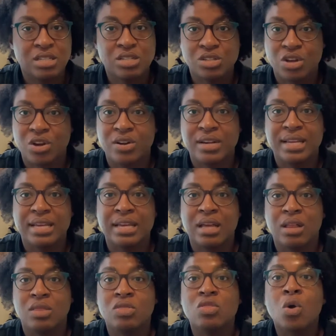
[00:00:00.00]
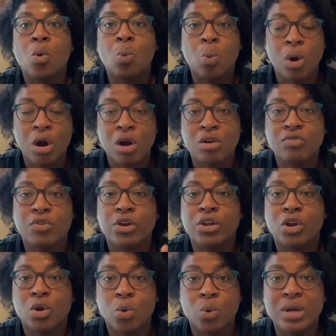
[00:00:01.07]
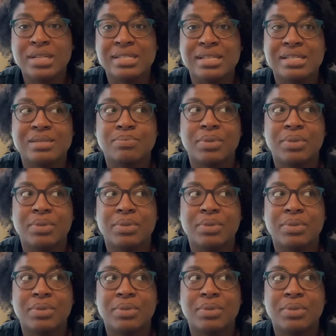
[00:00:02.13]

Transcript: to turn in the work for your quizzes,